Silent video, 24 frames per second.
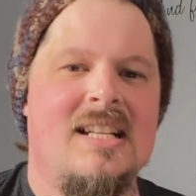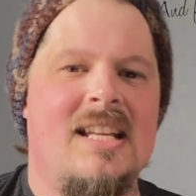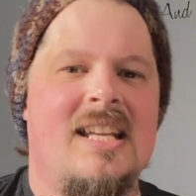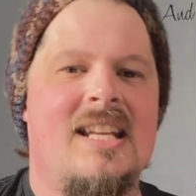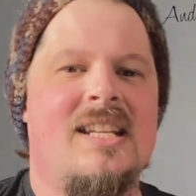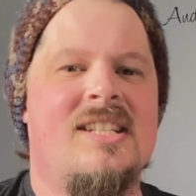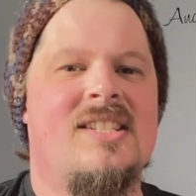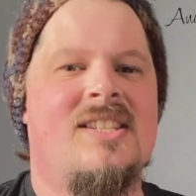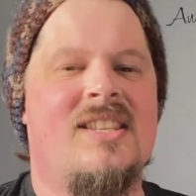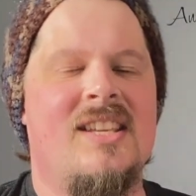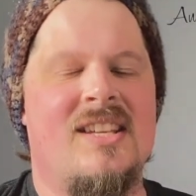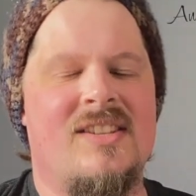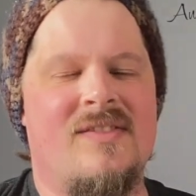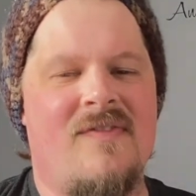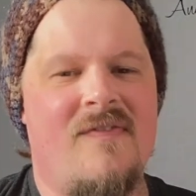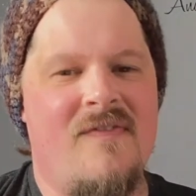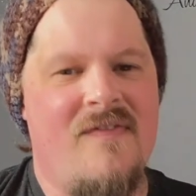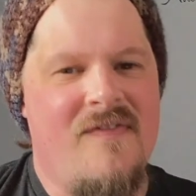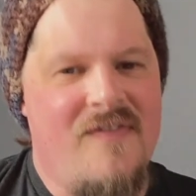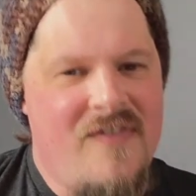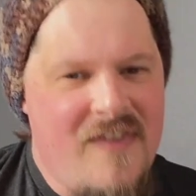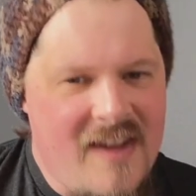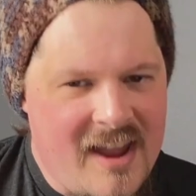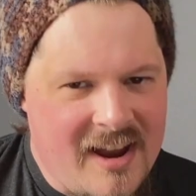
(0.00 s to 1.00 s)
is this
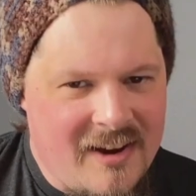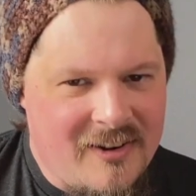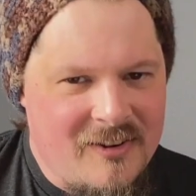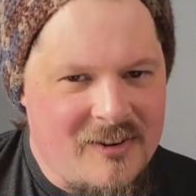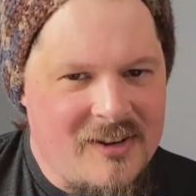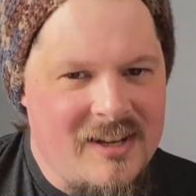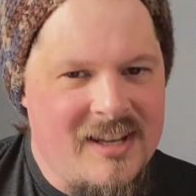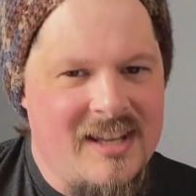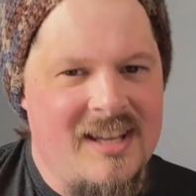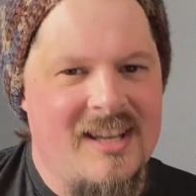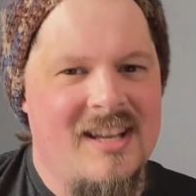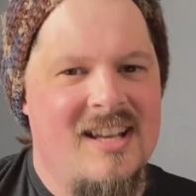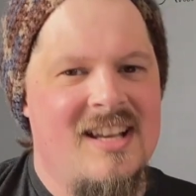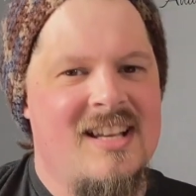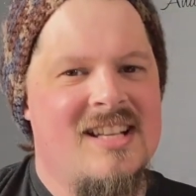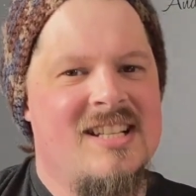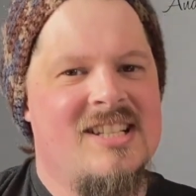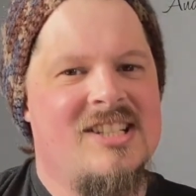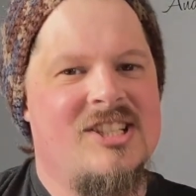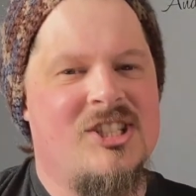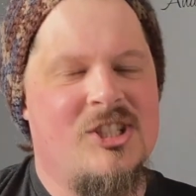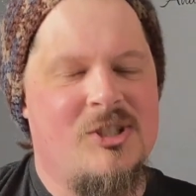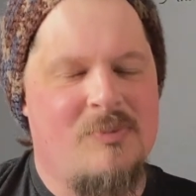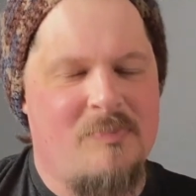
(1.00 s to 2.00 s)
very
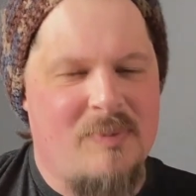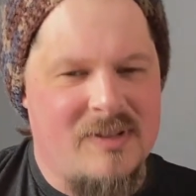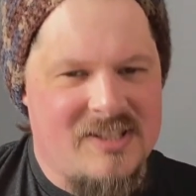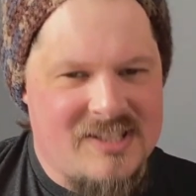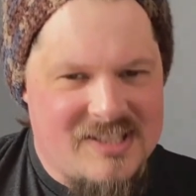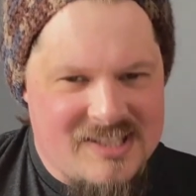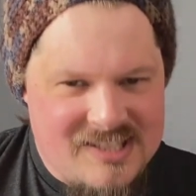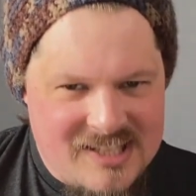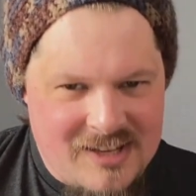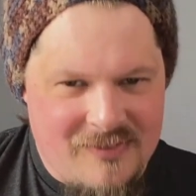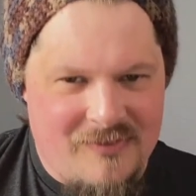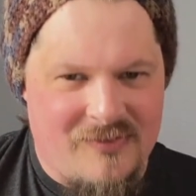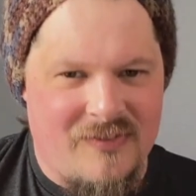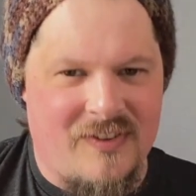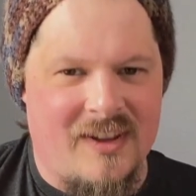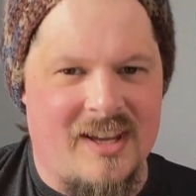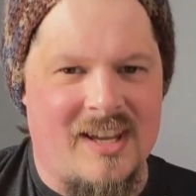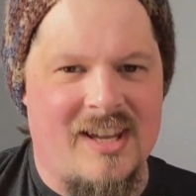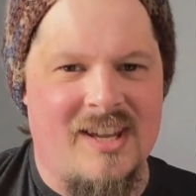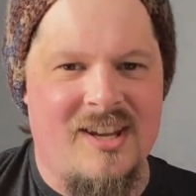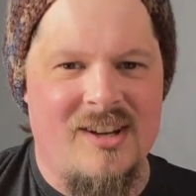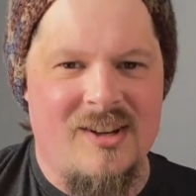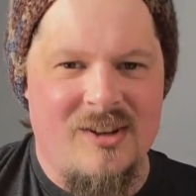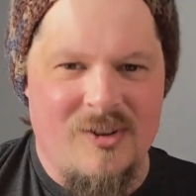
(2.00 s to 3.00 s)

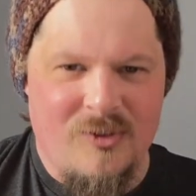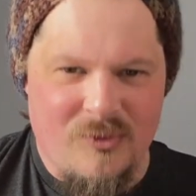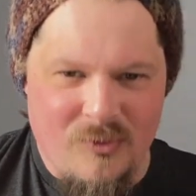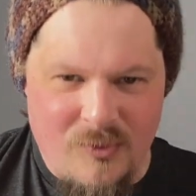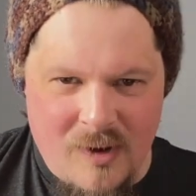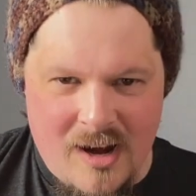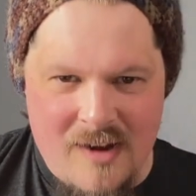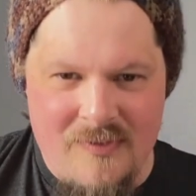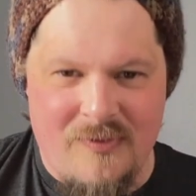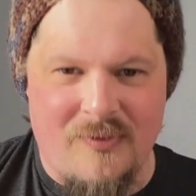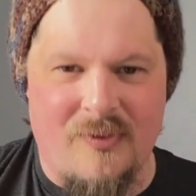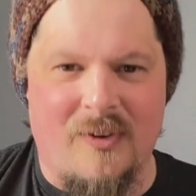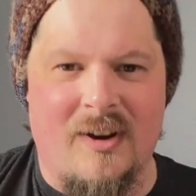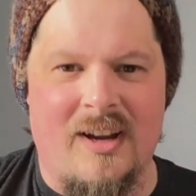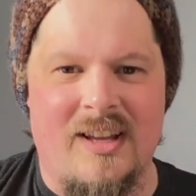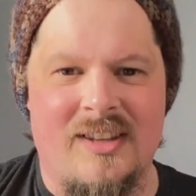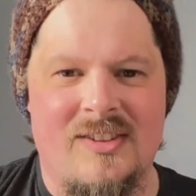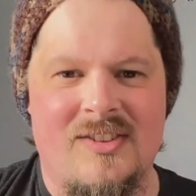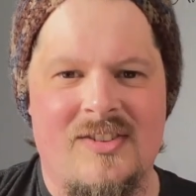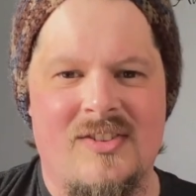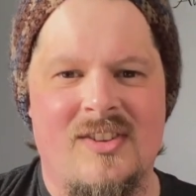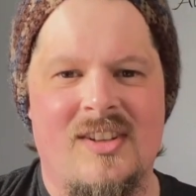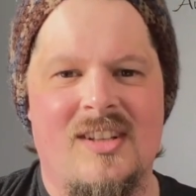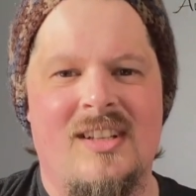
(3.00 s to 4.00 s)
specific
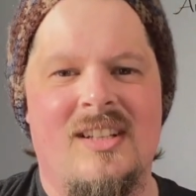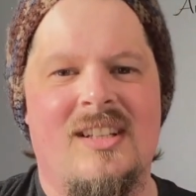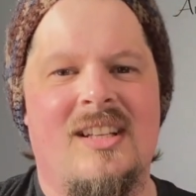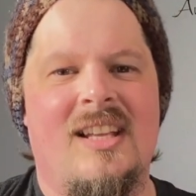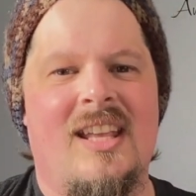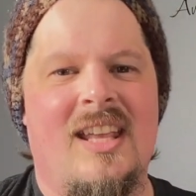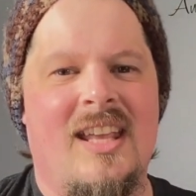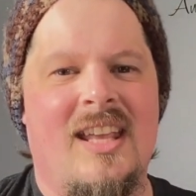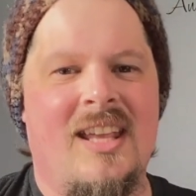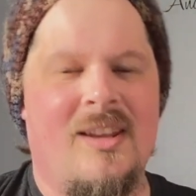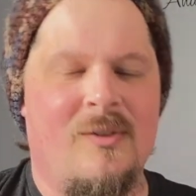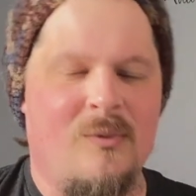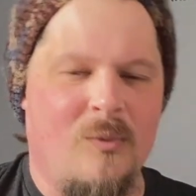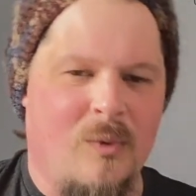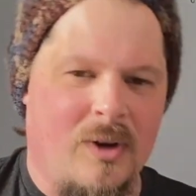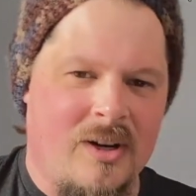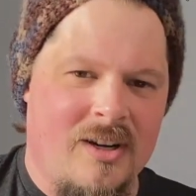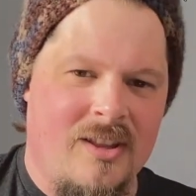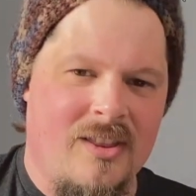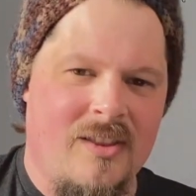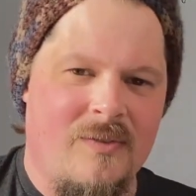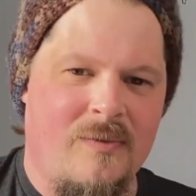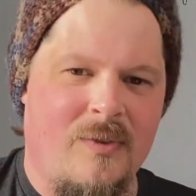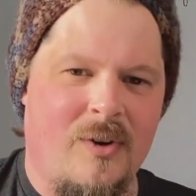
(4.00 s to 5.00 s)
reference in one
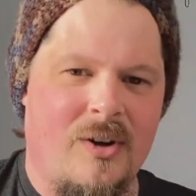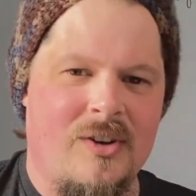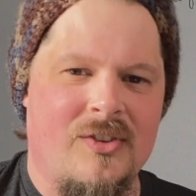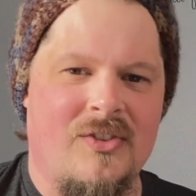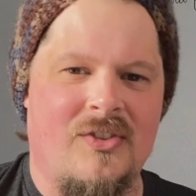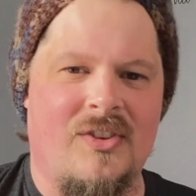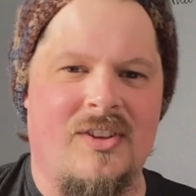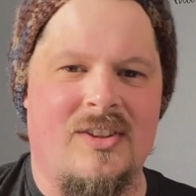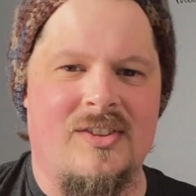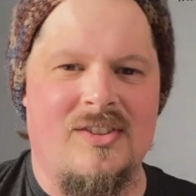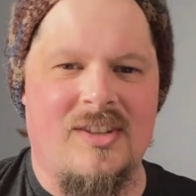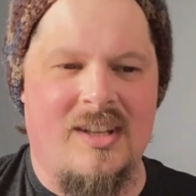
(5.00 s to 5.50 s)
of the verses.